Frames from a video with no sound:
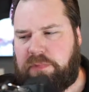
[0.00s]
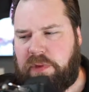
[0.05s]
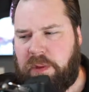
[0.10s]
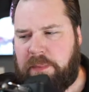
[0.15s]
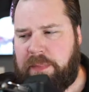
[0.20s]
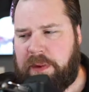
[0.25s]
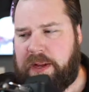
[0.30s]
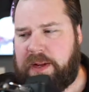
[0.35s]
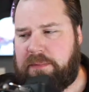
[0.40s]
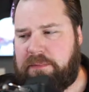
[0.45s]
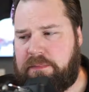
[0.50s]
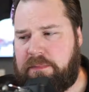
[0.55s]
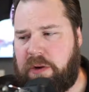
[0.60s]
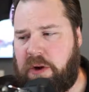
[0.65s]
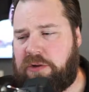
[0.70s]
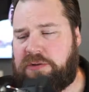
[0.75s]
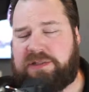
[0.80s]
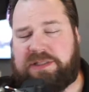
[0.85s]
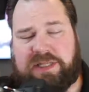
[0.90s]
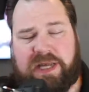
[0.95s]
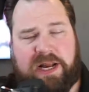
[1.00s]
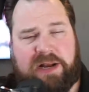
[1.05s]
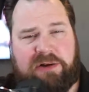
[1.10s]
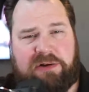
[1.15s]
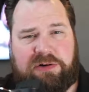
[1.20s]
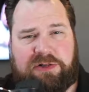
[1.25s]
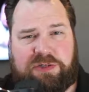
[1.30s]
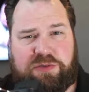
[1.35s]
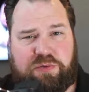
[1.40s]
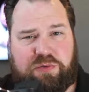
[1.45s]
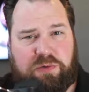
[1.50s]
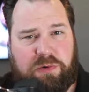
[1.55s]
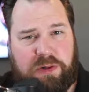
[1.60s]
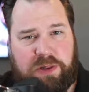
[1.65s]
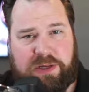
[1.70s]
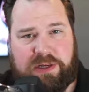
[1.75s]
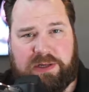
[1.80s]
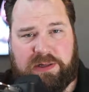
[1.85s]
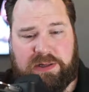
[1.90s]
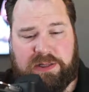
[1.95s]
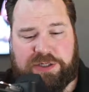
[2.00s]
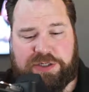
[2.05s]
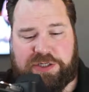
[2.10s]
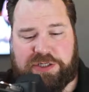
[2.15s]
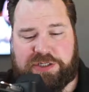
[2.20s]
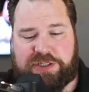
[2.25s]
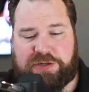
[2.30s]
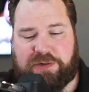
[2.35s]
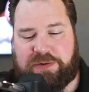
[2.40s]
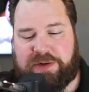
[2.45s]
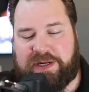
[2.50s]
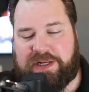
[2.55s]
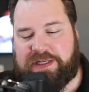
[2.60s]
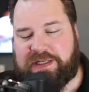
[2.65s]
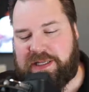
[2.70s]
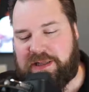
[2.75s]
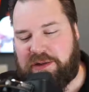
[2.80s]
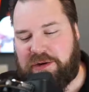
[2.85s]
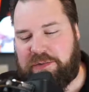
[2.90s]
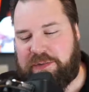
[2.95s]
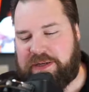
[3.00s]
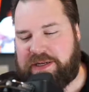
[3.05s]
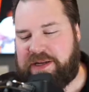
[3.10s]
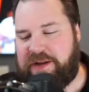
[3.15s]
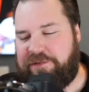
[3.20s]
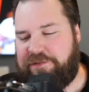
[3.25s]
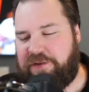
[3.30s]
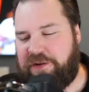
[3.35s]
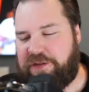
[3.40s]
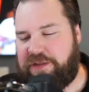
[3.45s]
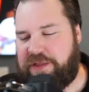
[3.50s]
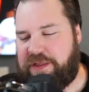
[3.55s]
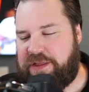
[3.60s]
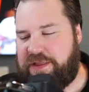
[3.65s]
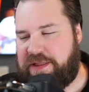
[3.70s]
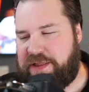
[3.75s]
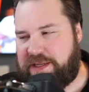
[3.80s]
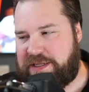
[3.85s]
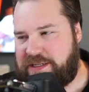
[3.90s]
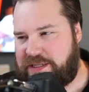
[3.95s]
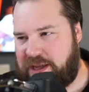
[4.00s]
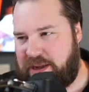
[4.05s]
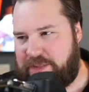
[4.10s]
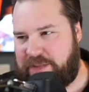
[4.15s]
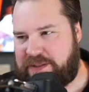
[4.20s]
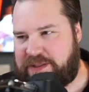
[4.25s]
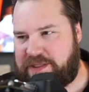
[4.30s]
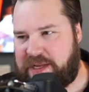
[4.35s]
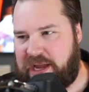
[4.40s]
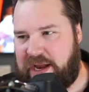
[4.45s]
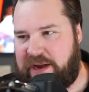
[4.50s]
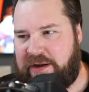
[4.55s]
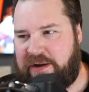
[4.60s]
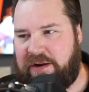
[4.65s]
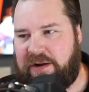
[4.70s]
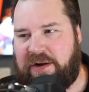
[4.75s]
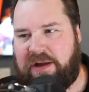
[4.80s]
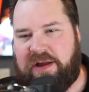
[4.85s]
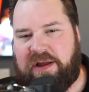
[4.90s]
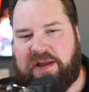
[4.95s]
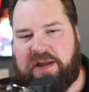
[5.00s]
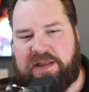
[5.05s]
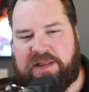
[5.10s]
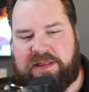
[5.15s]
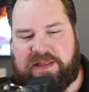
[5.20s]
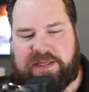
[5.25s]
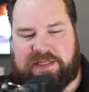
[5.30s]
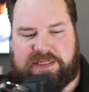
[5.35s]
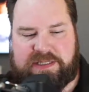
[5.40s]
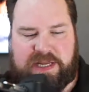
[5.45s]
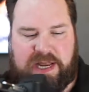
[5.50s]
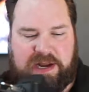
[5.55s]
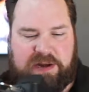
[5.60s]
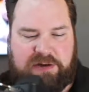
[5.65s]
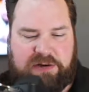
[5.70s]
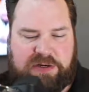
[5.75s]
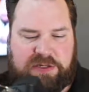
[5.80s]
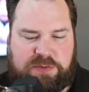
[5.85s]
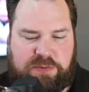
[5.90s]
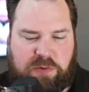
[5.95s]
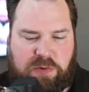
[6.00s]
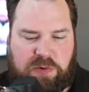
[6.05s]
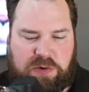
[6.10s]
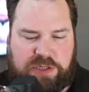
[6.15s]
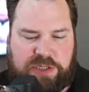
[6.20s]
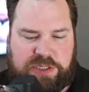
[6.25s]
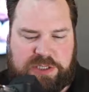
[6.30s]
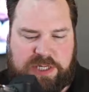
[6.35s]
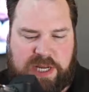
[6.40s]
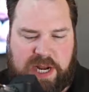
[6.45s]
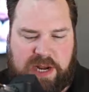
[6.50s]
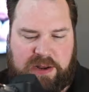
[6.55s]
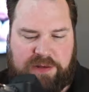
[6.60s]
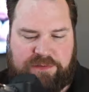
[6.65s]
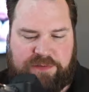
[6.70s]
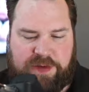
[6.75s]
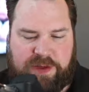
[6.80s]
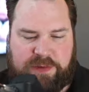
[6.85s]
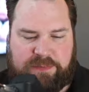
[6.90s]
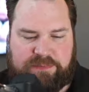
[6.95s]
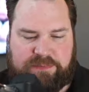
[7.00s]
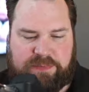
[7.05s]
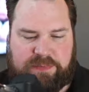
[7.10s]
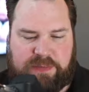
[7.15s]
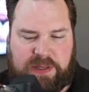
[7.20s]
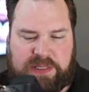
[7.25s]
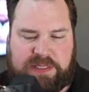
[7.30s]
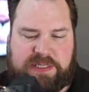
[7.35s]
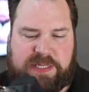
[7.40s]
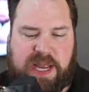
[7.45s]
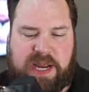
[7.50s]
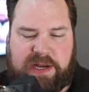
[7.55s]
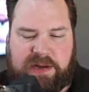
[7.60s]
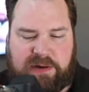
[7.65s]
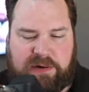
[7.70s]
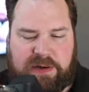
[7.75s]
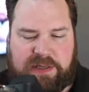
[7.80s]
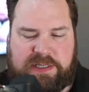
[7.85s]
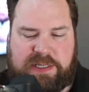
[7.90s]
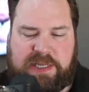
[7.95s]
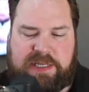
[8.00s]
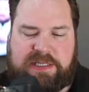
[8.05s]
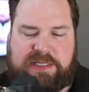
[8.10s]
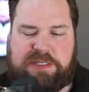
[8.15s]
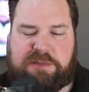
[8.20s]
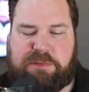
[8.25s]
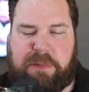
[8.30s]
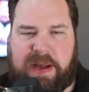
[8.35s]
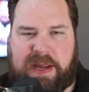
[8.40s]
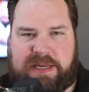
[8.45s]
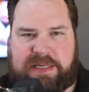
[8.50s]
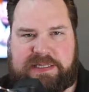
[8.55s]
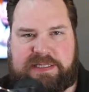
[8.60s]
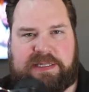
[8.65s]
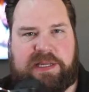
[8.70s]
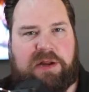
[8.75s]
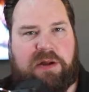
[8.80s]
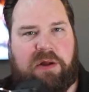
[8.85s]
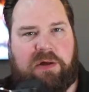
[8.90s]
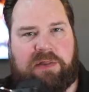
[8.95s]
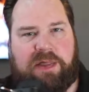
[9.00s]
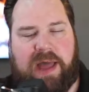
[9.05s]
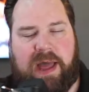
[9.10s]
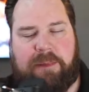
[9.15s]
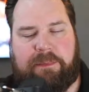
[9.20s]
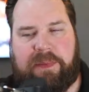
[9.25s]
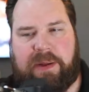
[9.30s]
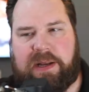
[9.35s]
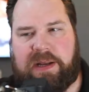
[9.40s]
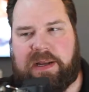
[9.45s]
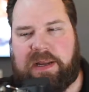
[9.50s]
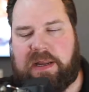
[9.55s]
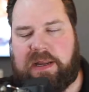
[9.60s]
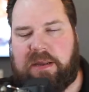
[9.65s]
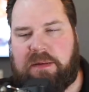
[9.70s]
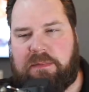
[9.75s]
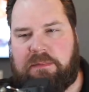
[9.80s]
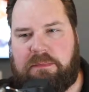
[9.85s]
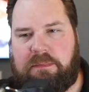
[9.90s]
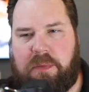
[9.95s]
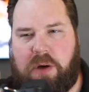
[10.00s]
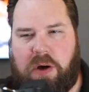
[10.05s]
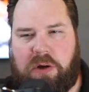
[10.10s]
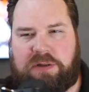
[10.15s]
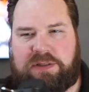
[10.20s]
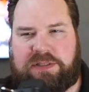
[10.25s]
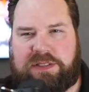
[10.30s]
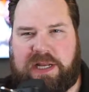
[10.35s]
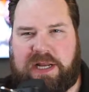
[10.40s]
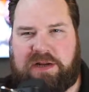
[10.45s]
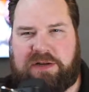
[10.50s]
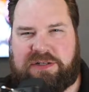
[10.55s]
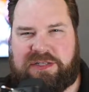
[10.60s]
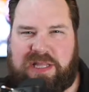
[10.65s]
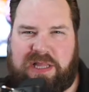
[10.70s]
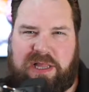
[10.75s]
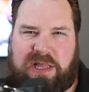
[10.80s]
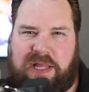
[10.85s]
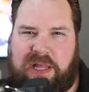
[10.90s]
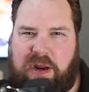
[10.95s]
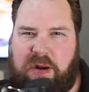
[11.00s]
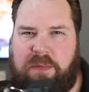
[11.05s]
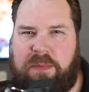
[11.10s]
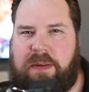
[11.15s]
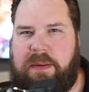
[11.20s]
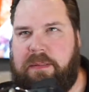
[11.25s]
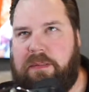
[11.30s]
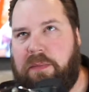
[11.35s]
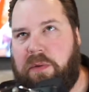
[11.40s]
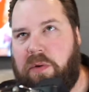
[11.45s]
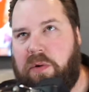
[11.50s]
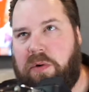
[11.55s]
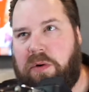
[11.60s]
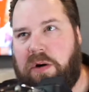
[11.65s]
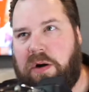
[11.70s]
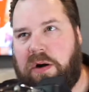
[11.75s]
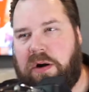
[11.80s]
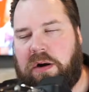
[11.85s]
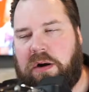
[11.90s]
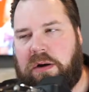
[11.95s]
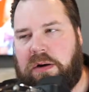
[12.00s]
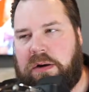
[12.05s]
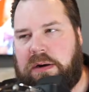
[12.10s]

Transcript: But malt cider is really delicious. So it is a little bit different than this type of cider. This cider is more just kind of a cider. It's spiced and all that, but mulled cider is a little bit more